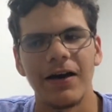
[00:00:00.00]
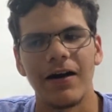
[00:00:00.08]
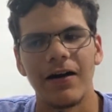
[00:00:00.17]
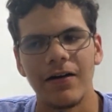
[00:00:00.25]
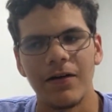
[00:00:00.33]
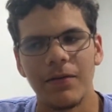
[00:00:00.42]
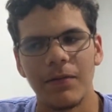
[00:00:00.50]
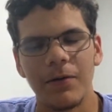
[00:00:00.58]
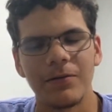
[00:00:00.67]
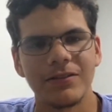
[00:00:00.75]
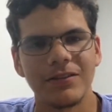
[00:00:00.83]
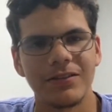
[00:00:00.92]
I
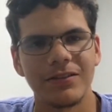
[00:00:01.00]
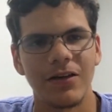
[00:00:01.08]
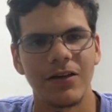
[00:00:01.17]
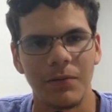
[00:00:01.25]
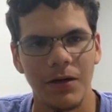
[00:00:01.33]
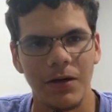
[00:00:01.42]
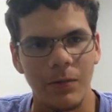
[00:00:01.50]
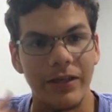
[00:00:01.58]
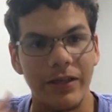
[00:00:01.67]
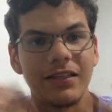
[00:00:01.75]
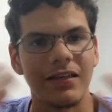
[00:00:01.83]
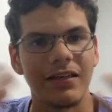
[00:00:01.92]
wanted to talk about
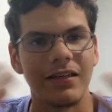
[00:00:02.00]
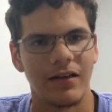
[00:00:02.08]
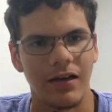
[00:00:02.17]
ways that